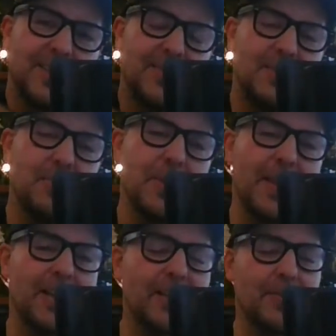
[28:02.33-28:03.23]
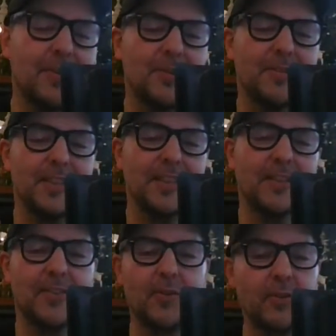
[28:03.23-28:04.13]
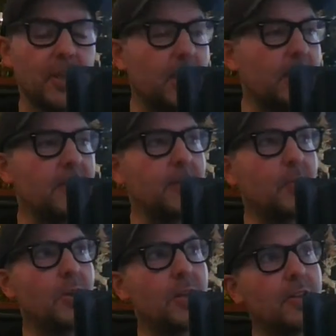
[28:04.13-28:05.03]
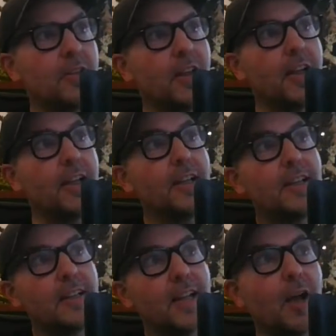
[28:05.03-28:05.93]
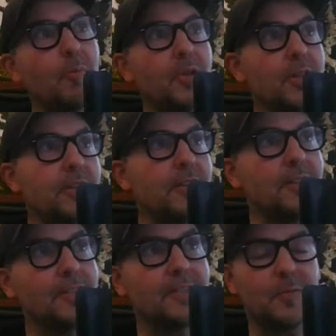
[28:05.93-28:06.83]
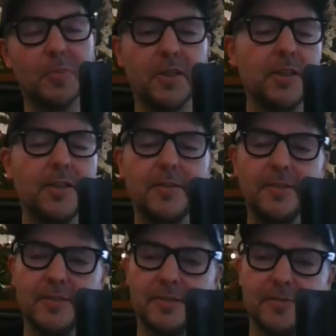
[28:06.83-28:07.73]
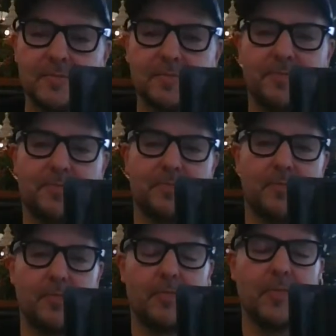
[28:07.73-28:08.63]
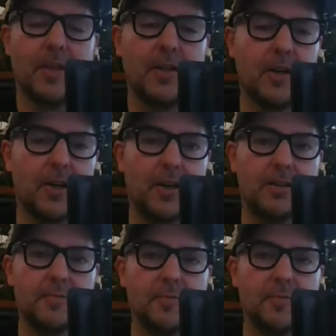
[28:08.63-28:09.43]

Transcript: I mean, it wouldn't be that difficult, would it? Because they're all dead easy words like ambulance and police and car.